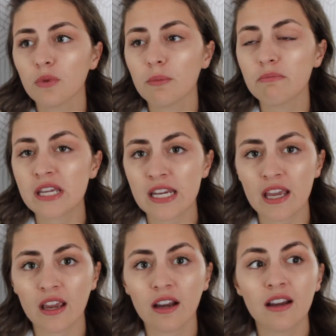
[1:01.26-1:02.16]

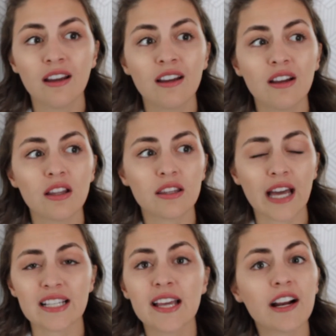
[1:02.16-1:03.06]
meaning
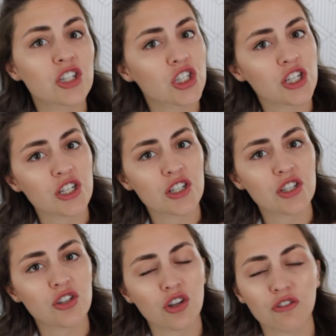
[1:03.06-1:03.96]
that
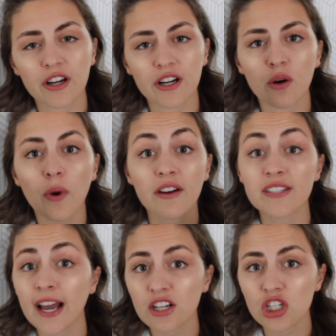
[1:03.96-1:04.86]
textures, you're aware of
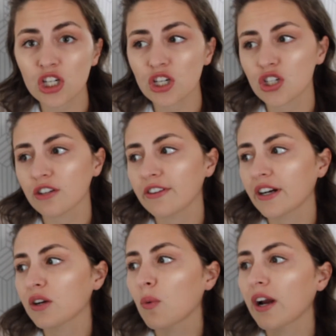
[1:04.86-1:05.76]
textures, you're
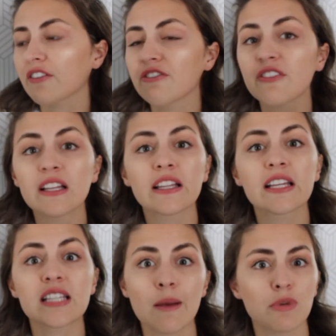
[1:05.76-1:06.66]
very aware of
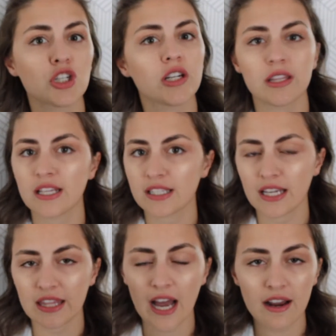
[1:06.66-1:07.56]
feeling, temperature, things
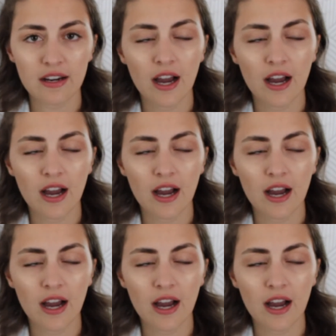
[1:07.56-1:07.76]
like that.